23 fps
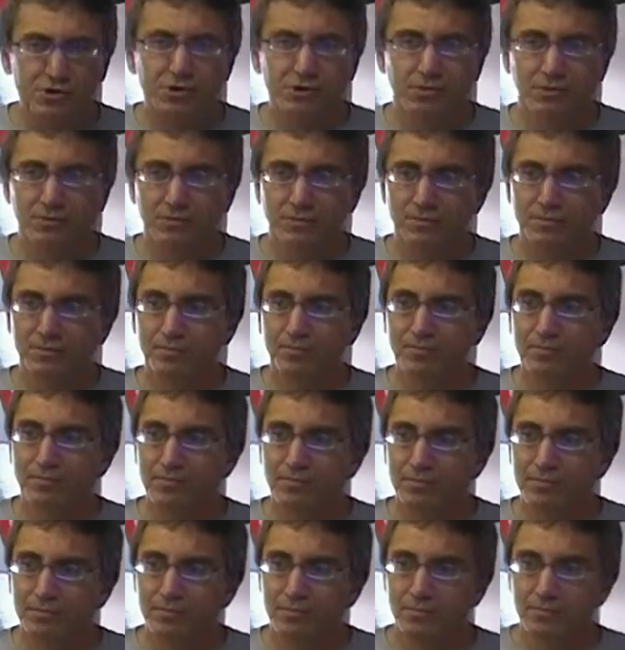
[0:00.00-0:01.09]
also,
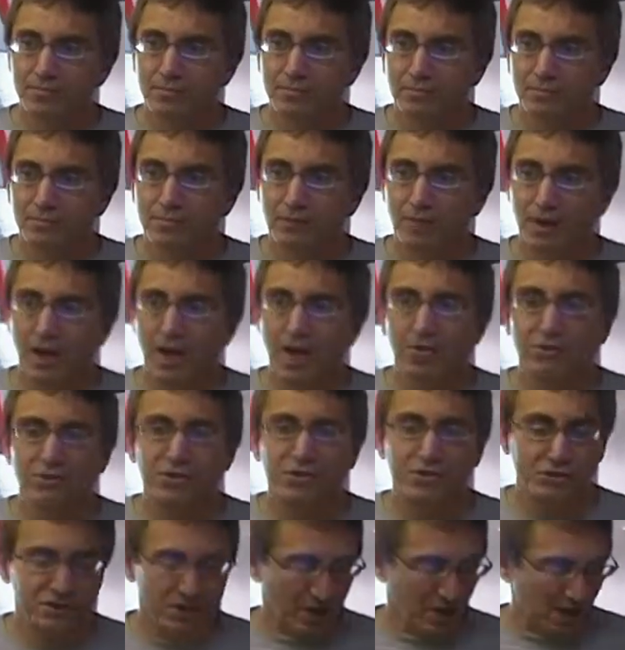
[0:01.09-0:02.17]
dishonest of how
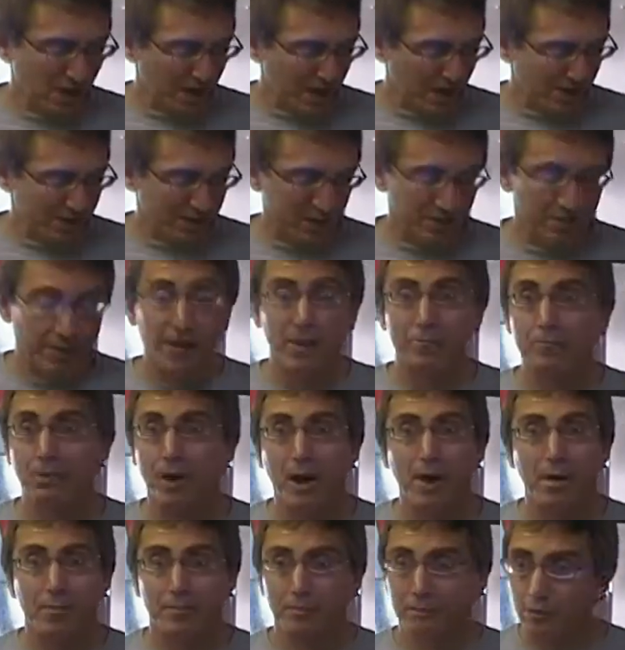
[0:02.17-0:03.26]
dishonest of them. And
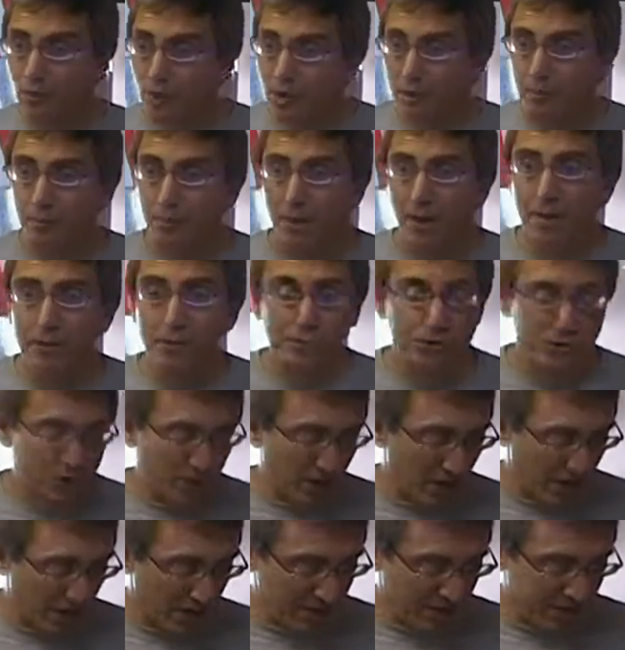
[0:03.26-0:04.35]
Pop, look, Papa
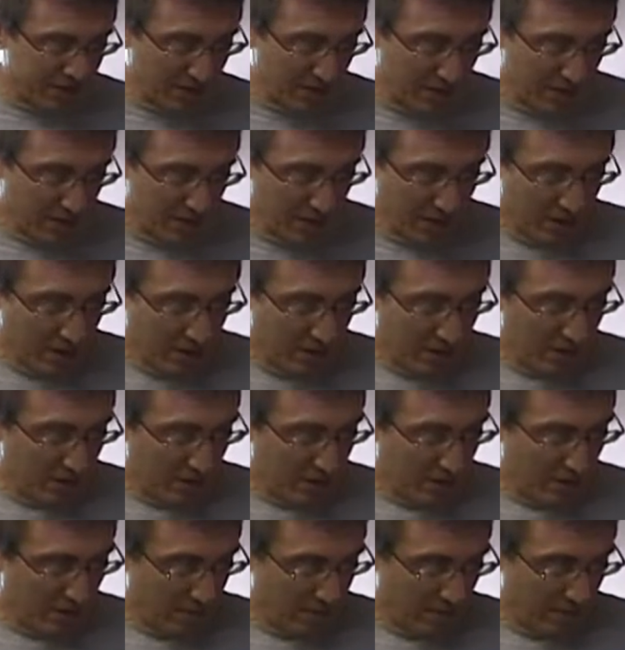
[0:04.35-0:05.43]
John's,
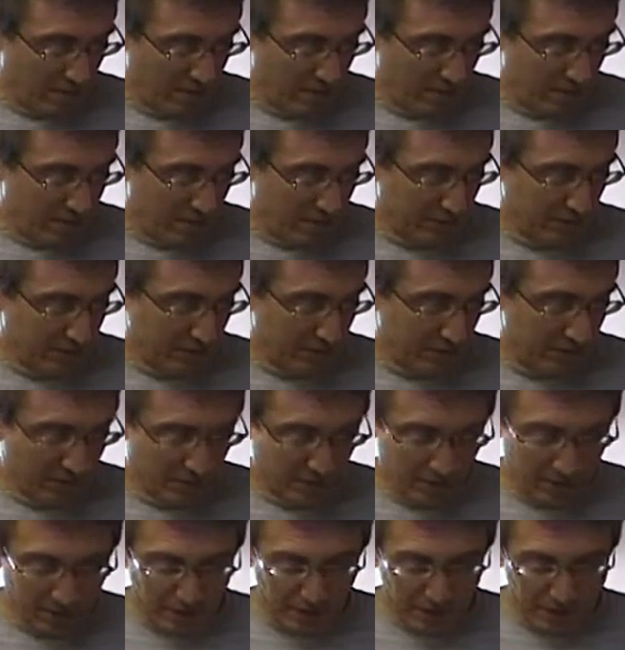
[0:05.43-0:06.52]
the,
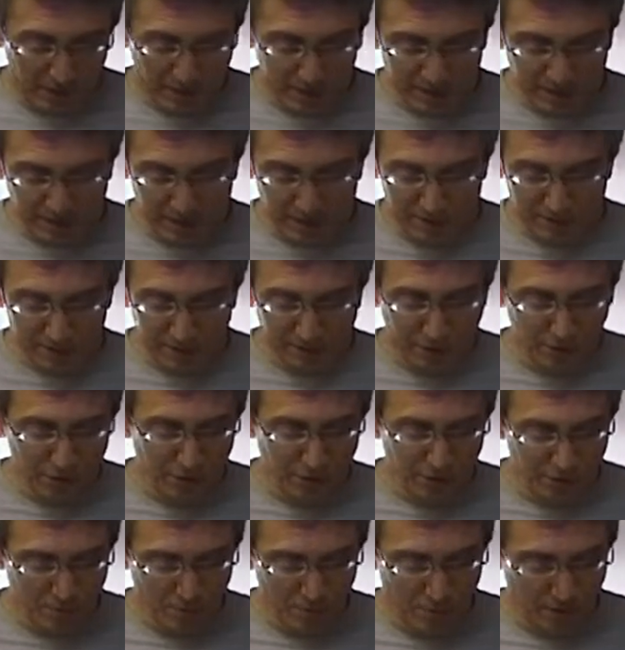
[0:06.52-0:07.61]
and and
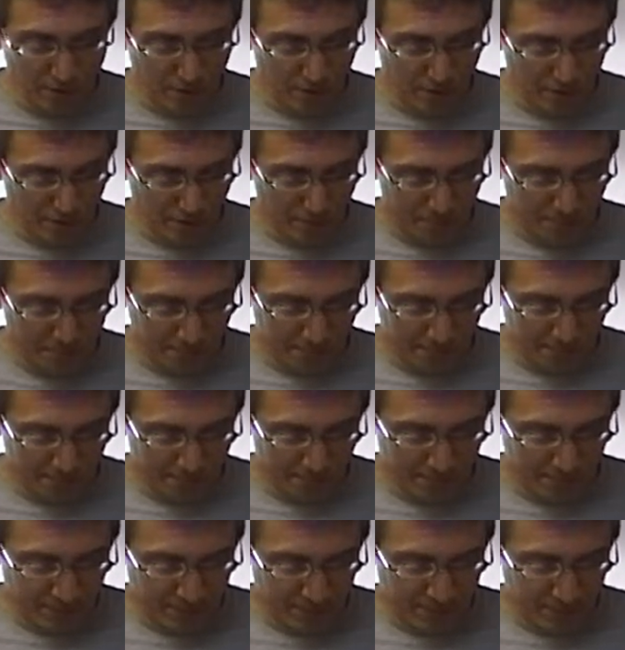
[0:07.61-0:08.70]
furthermore,
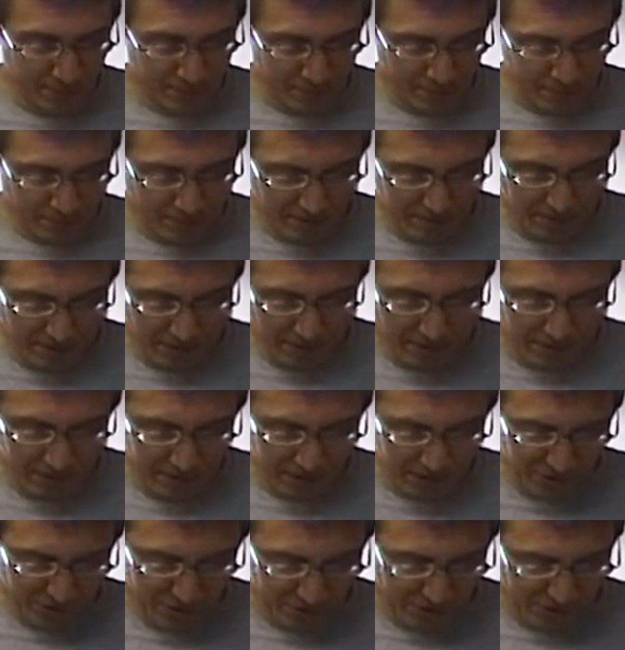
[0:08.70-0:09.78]
let me
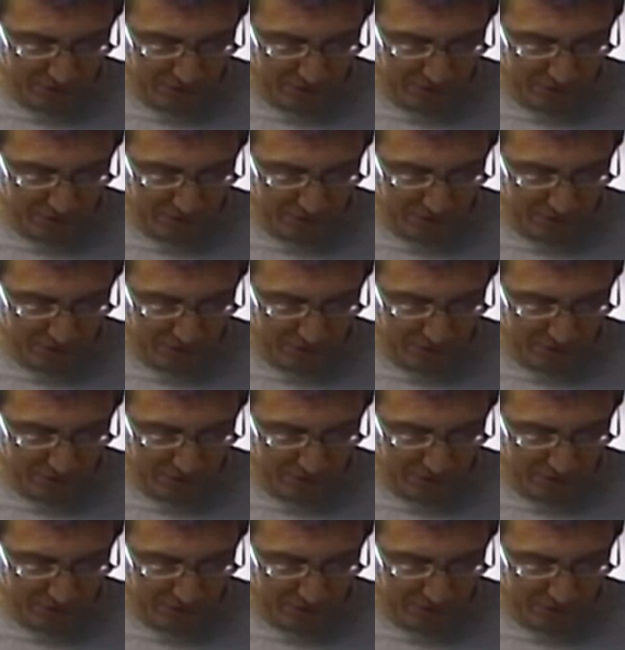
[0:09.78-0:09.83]
read you